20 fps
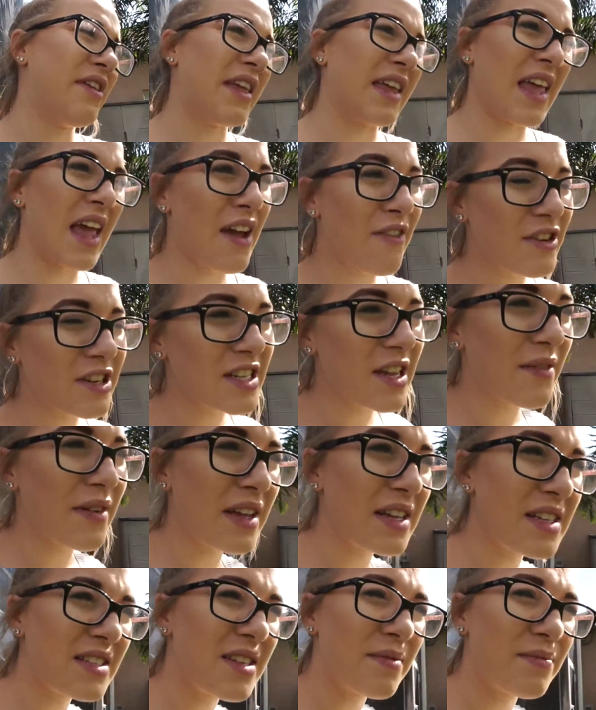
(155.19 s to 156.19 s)
feel like every time I
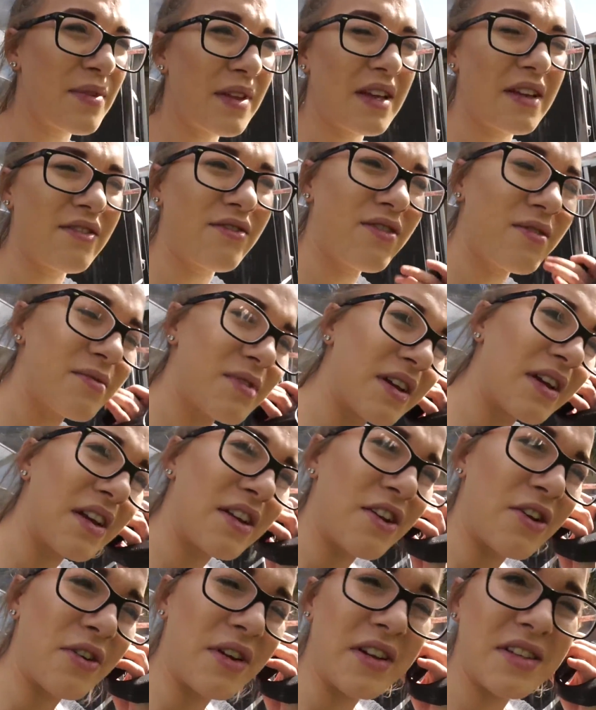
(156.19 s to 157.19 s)
get something from
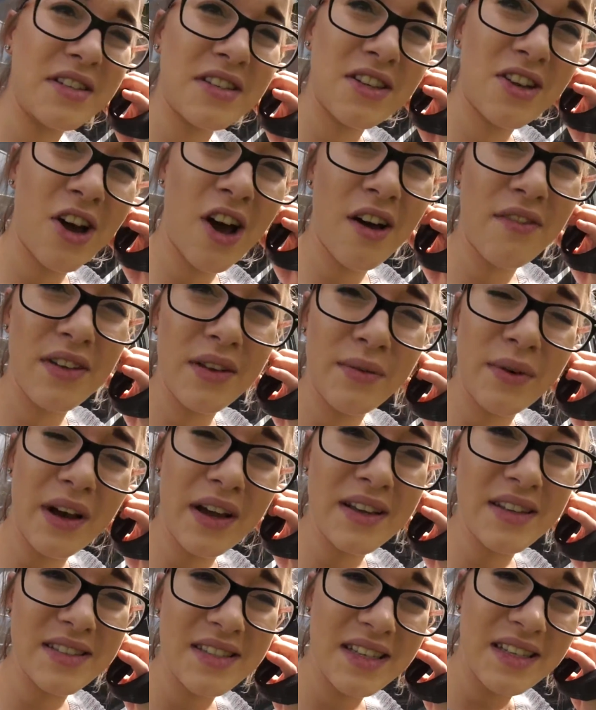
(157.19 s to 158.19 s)
Dunkin' Donuts,
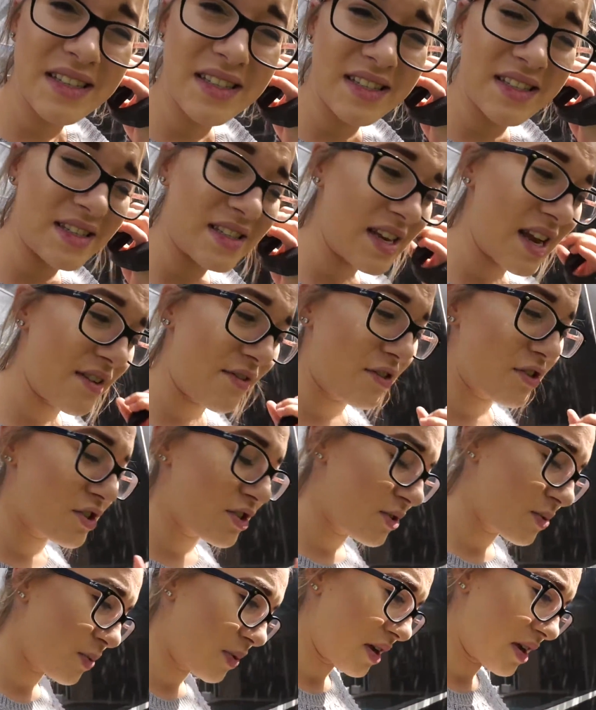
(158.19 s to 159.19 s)
coffee-wise, it's never
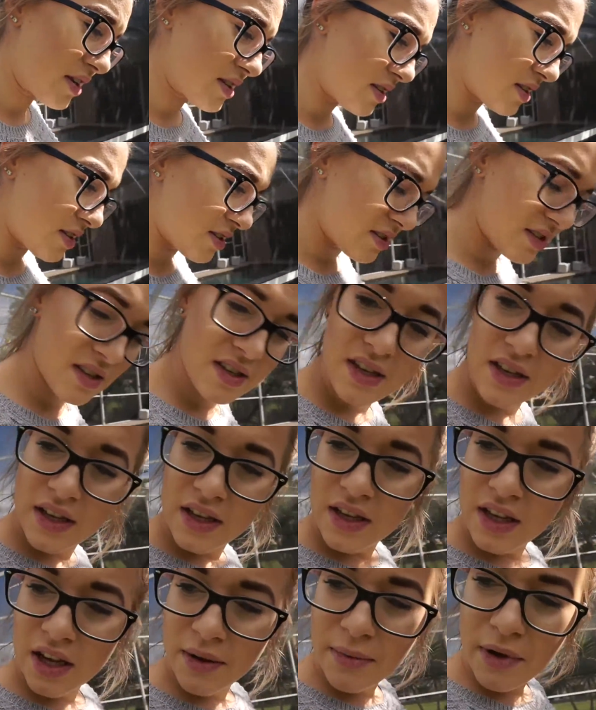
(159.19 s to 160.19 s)
sweet.
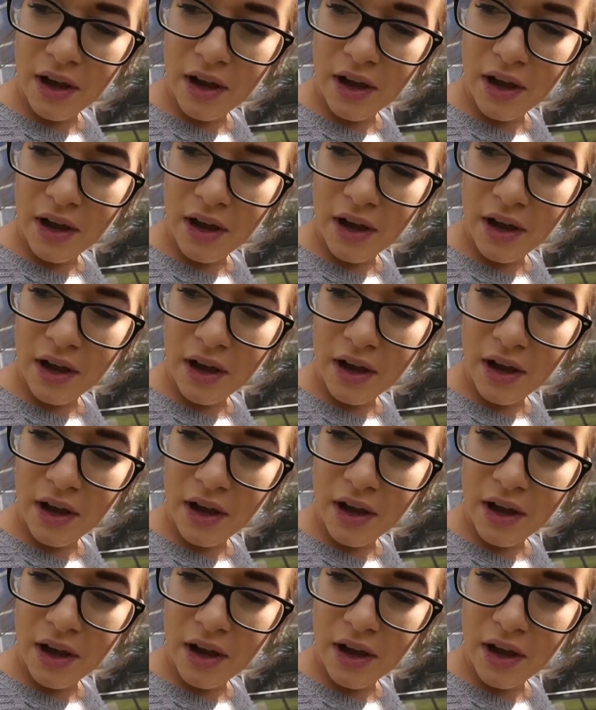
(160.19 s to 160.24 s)
Come